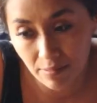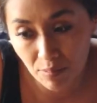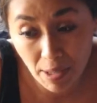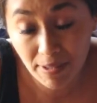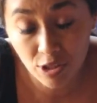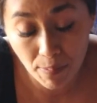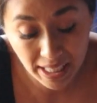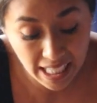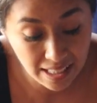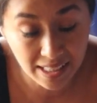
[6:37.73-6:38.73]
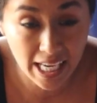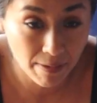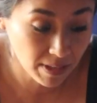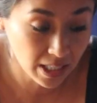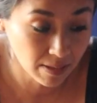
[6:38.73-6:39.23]
Maybe somebody else
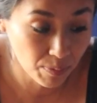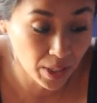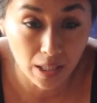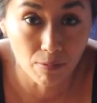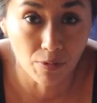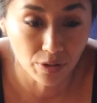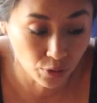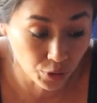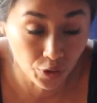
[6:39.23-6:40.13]
gave this bill to